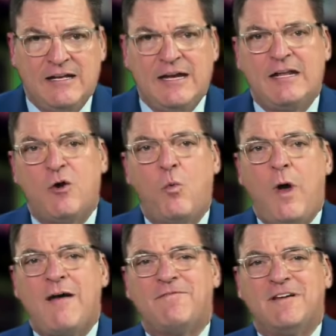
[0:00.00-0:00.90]
Leading
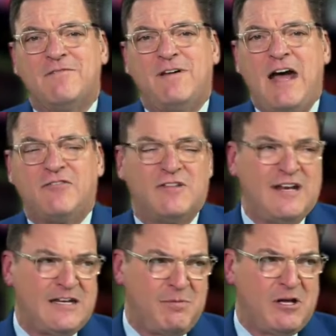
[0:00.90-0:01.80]
WEF advisor,
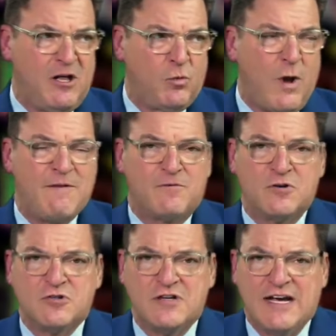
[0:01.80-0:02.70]
they like to be called
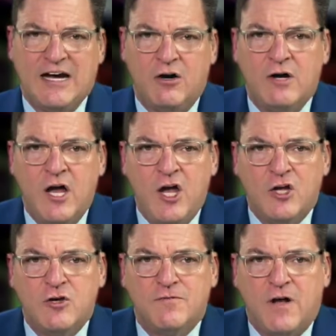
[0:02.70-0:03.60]
WEFers now,
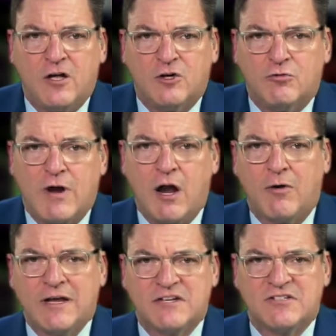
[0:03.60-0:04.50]
Yuval
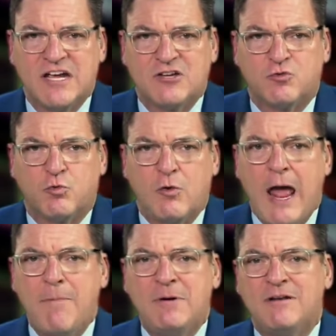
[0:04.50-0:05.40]
Harari, says
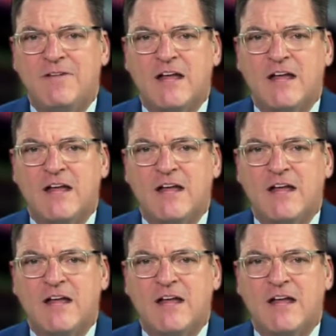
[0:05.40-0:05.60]
rapid